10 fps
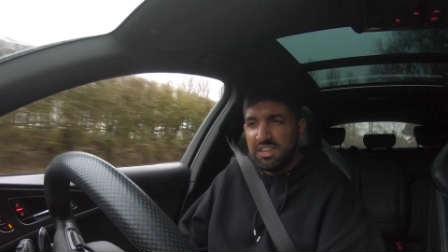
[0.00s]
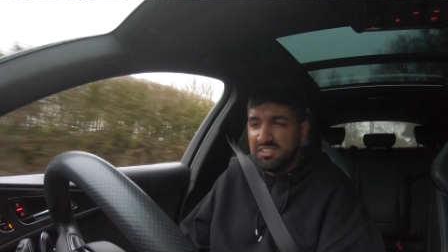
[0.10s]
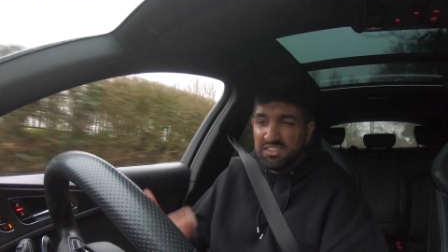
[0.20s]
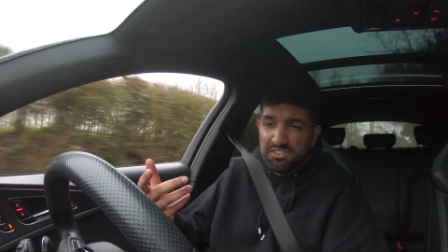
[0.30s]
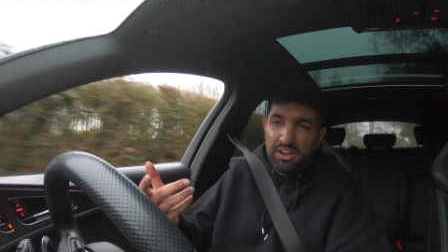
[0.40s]

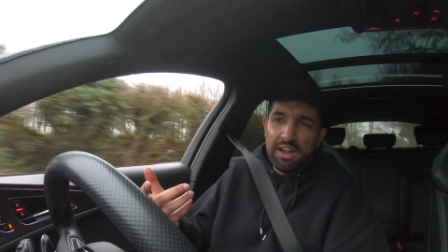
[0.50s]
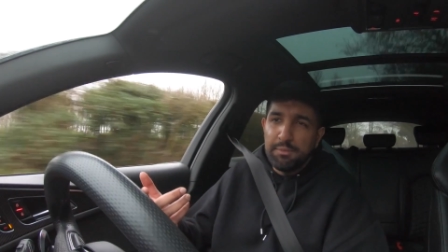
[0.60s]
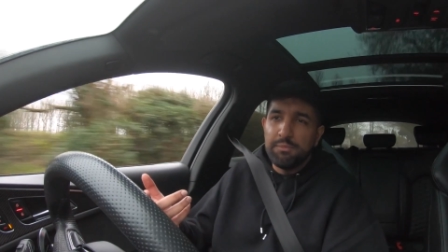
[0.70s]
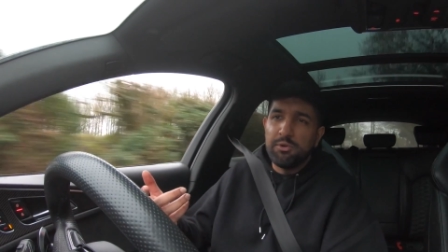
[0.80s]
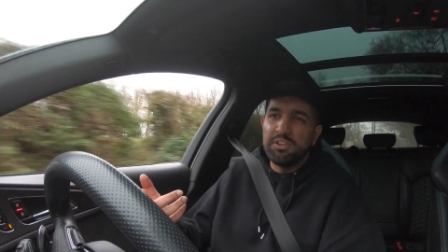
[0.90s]
It's in
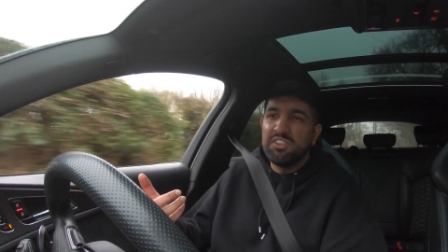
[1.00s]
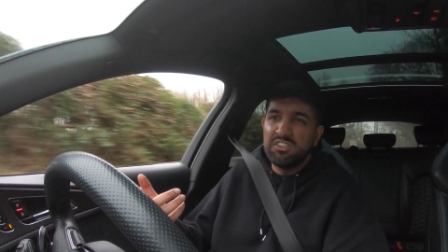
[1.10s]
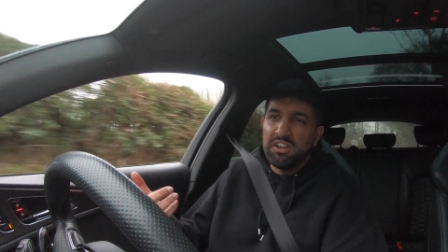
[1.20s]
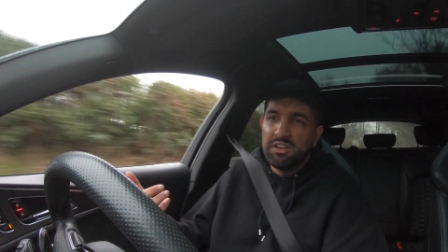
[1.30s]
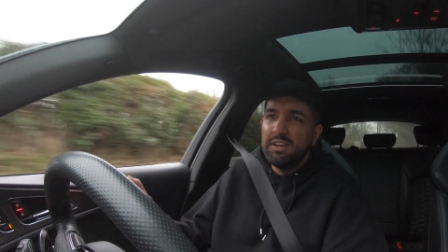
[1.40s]
dynamic mode and it's
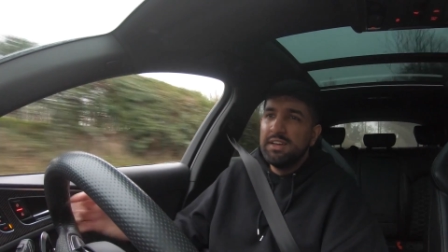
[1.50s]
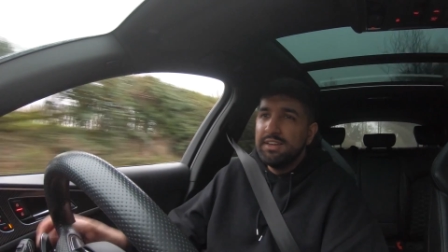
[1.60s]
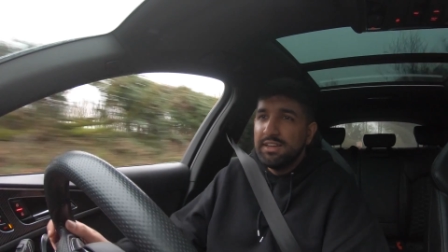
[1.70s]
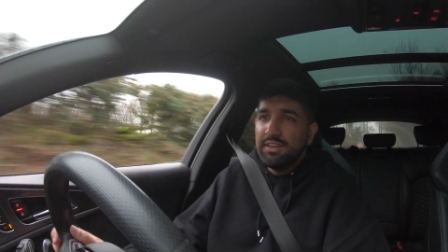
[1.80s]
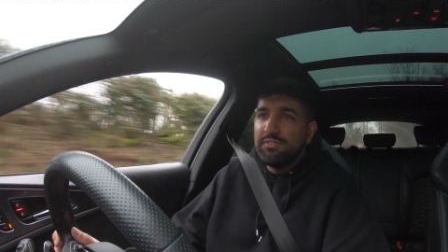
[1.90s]
still,
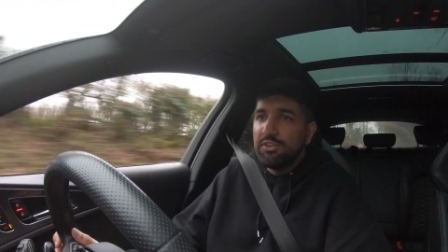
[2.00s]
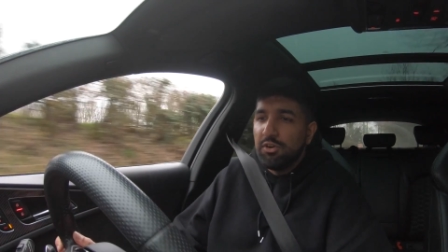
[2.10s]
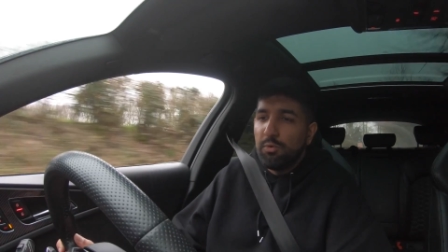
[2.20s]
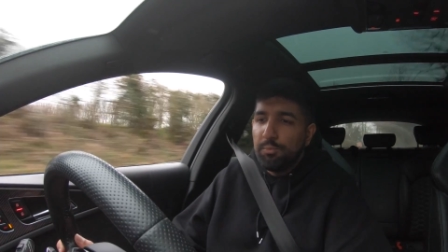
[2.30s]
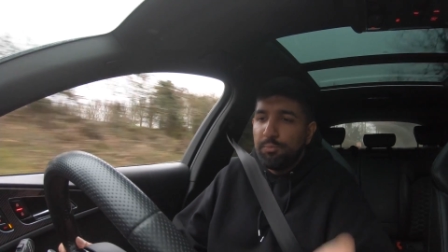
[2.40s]
if you
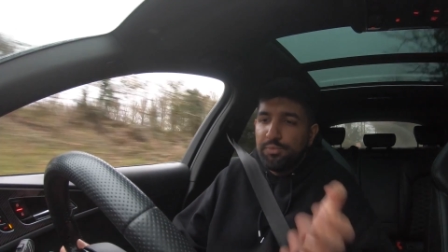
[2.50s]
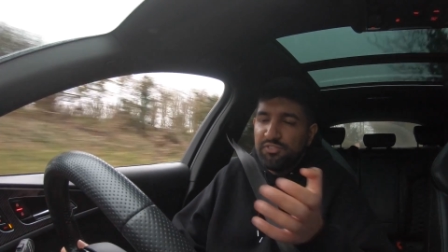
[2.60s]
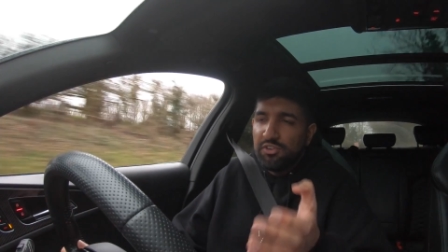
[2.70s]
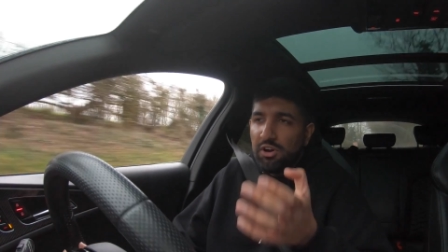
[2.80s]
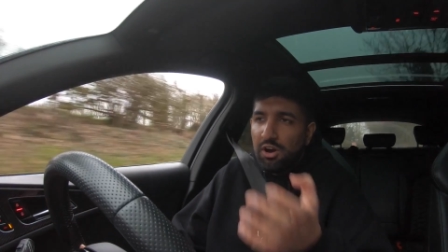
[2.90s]
don't,
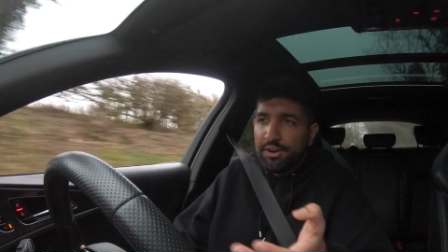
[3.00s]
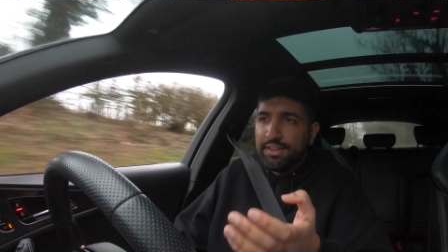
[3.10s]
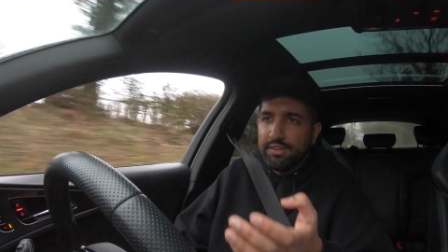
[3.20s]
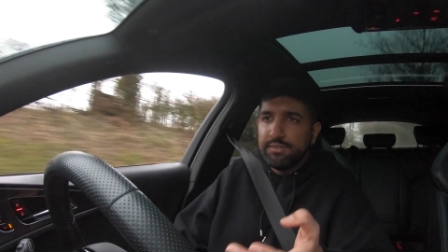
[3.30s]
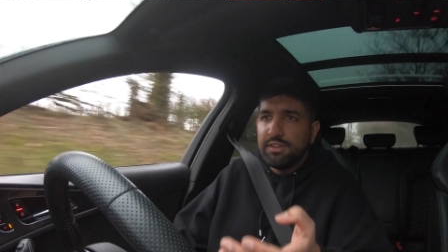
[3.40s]
if you're not on
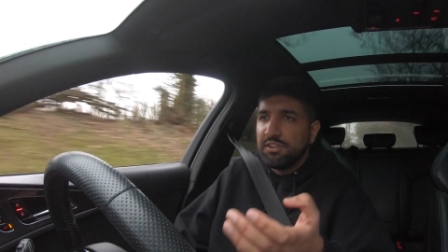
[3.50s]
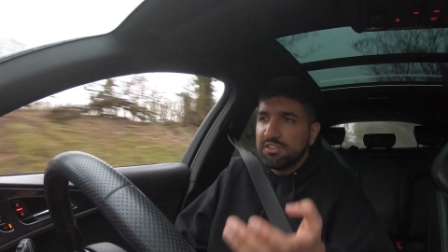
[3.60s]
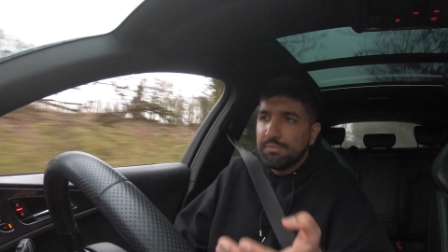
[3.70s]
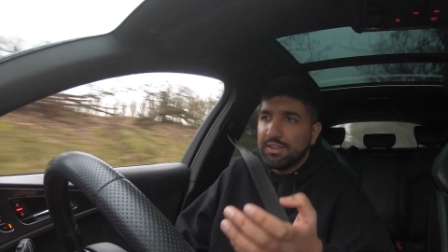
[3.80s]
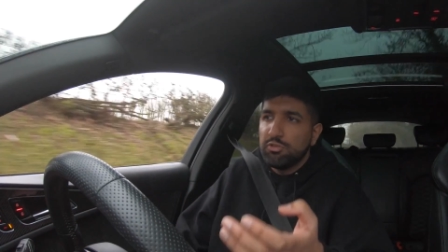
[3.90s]
it, it
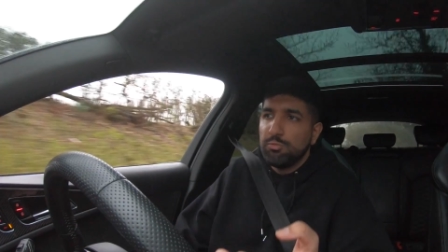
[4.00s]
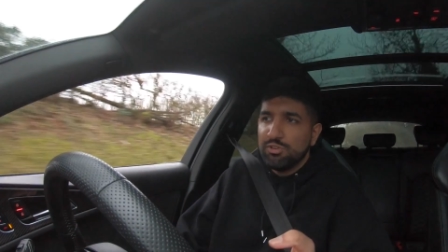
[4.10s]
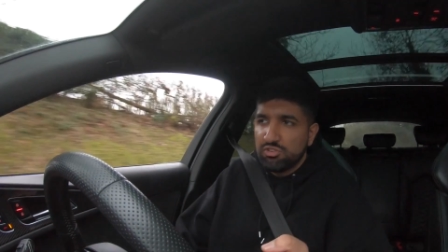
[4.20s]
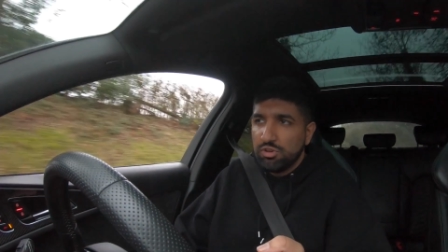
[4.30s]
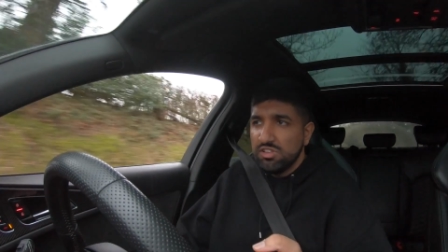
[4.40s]
doesn't make too
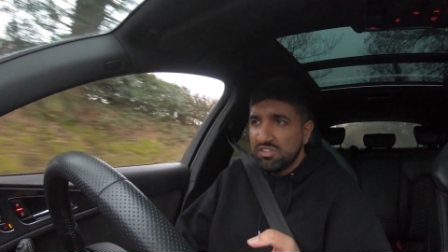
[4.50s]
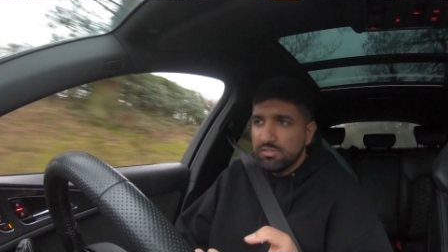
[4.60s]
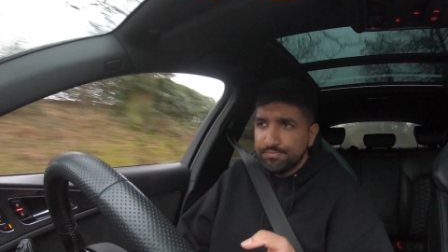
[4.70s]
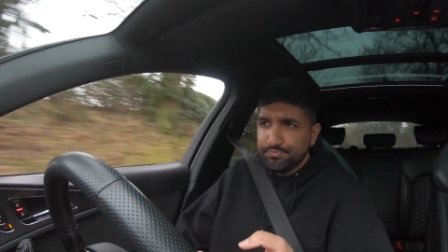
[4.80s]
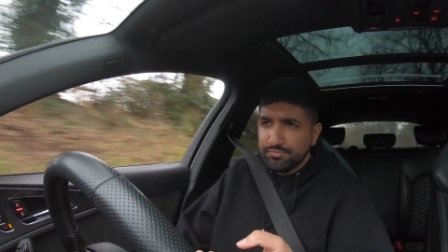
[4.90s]
much noise
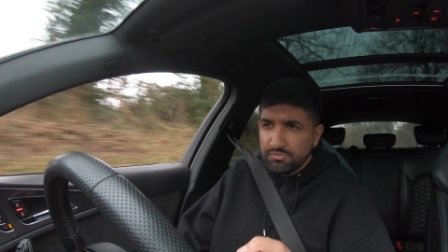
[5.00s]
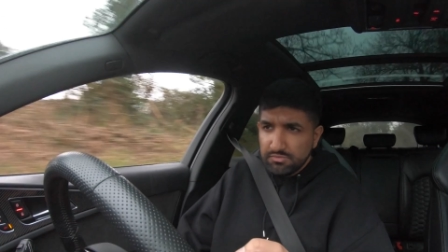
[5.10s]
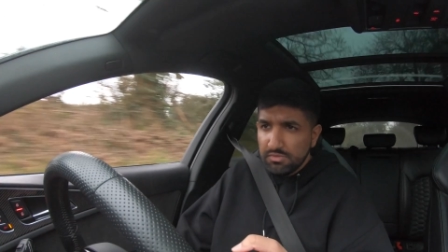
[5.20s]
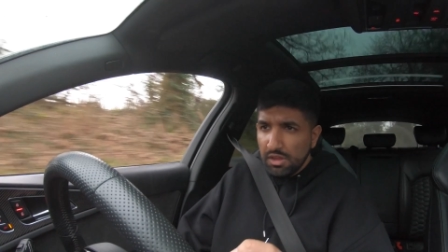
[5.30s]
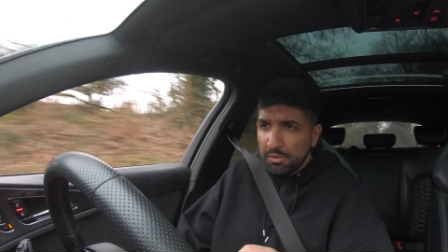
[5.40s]

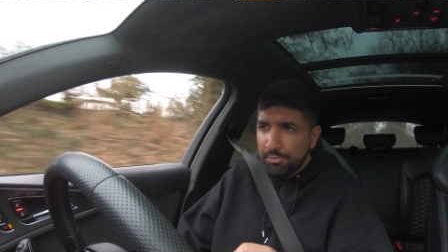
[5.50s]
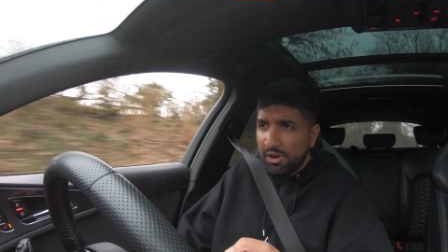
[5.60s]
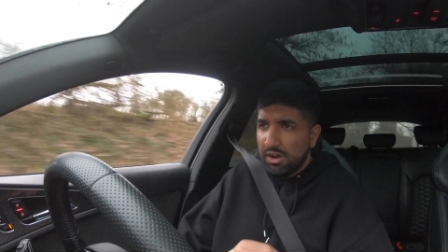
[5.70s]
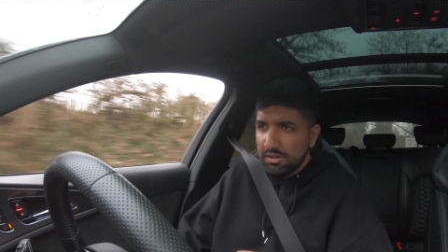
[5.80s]
but